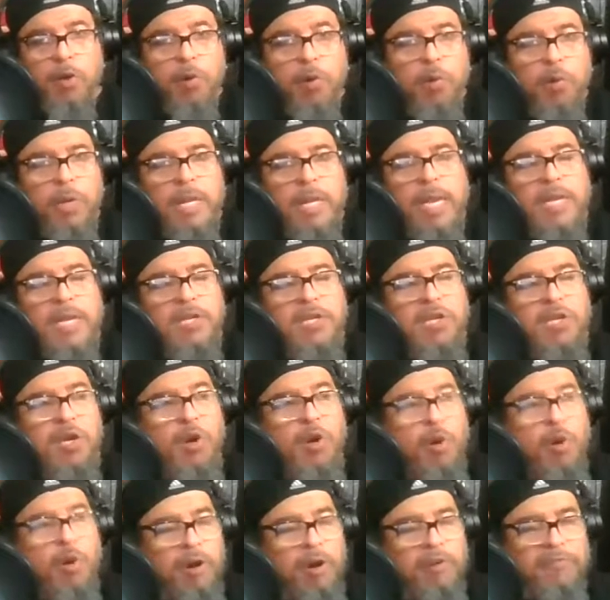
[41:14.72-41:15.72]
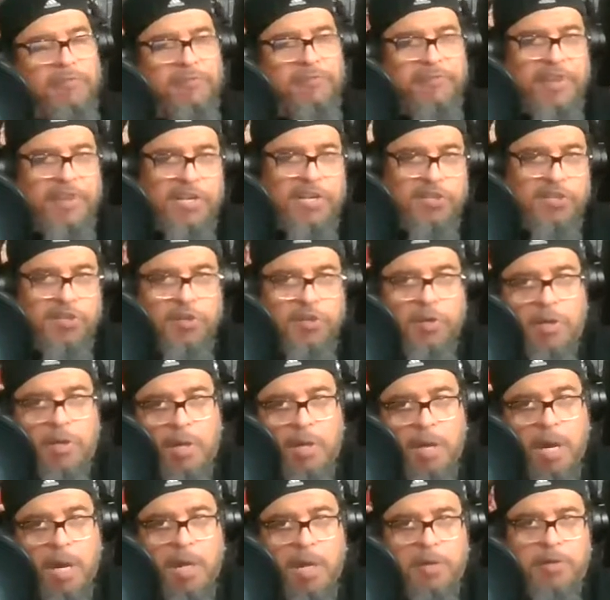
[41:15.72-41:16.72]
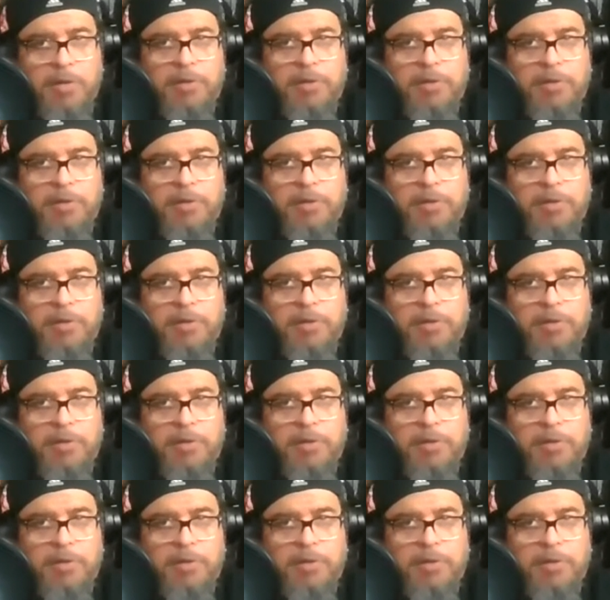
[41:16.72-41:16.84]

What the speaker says: don't get to go out and venture the con